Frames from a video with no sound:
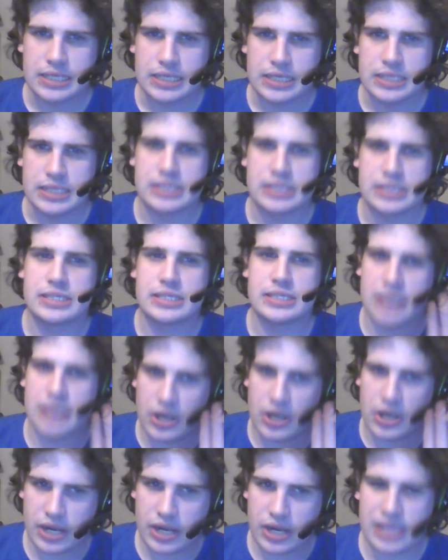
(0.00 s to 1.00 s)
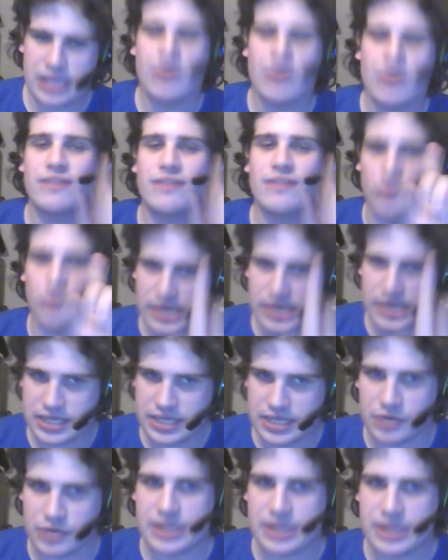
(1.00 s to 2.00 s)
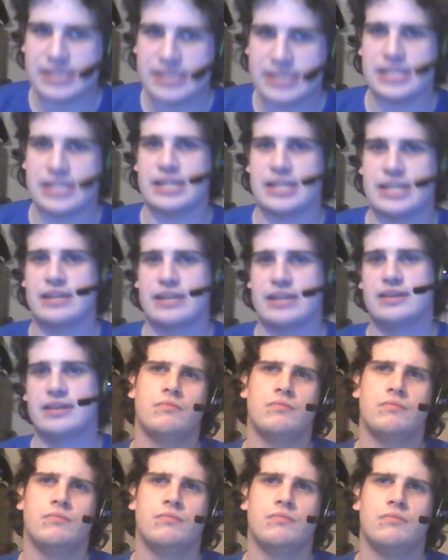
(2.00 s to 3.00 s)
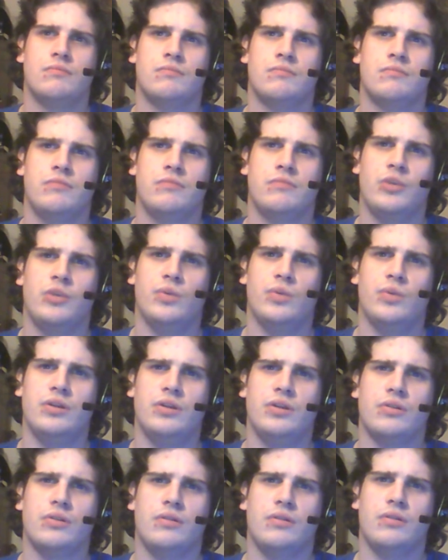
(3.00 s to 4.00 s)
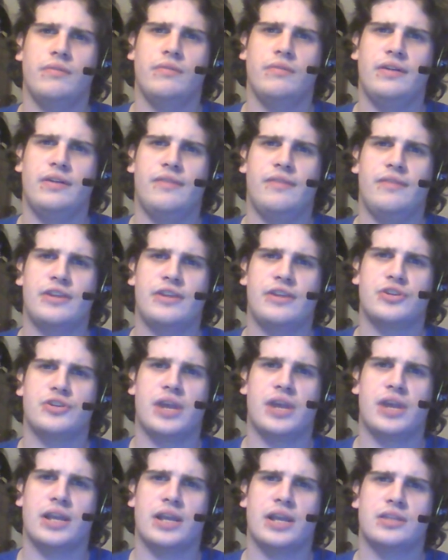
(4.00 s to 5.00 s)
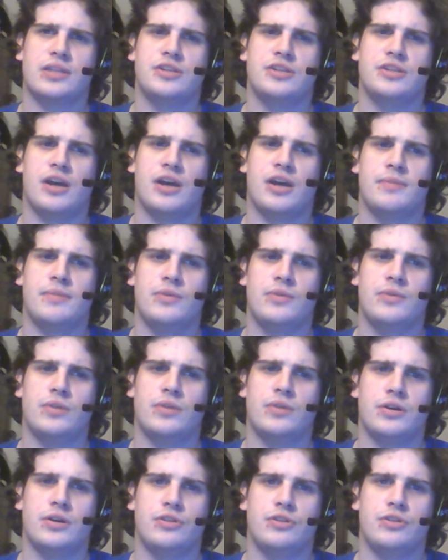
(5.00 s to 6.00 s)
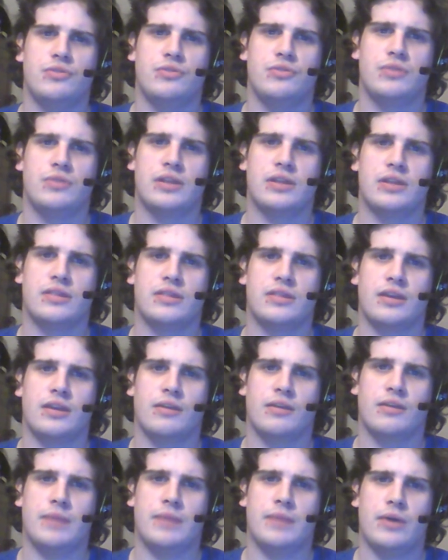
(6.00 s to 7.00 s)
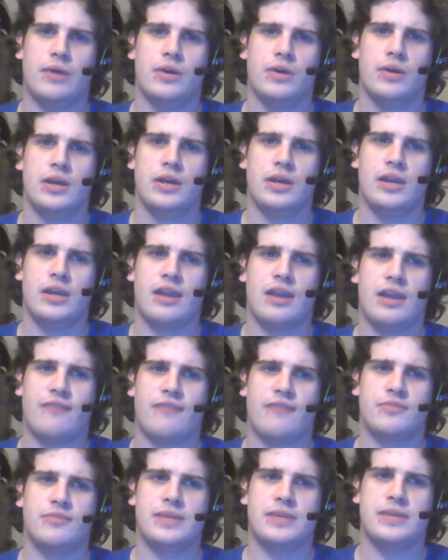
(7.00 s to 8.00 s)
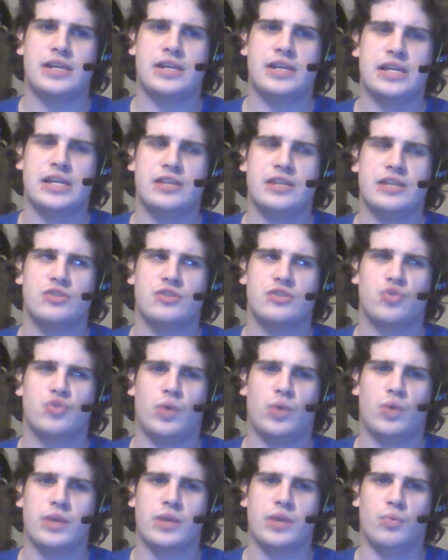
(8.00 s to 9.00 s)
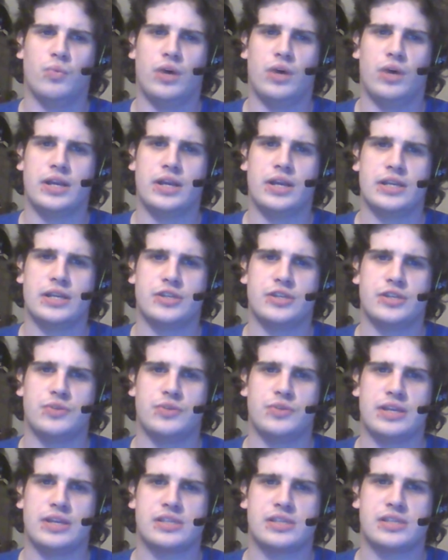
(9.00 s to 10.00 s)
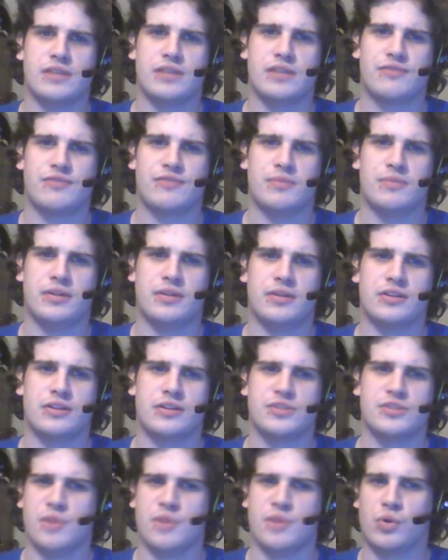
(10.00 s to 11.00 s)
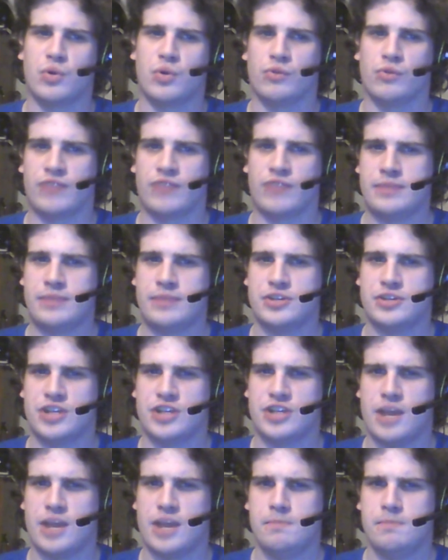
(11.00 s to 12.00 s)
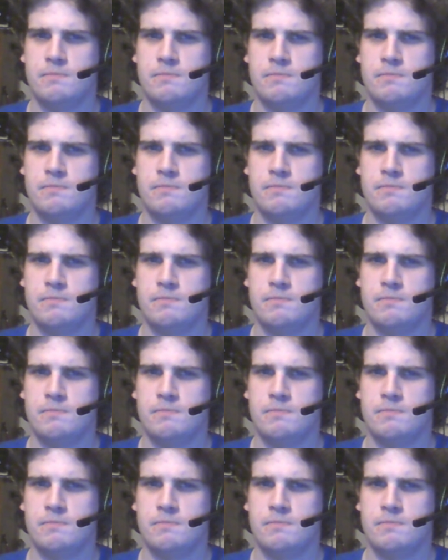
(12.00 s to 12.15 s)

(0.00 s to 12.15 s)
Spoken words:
sorry, you have to wait till you're 18. You wonder if Andrew Yang got the job, he would undo the thing about you have to be 21 to get stuff from a smoke or vape shop.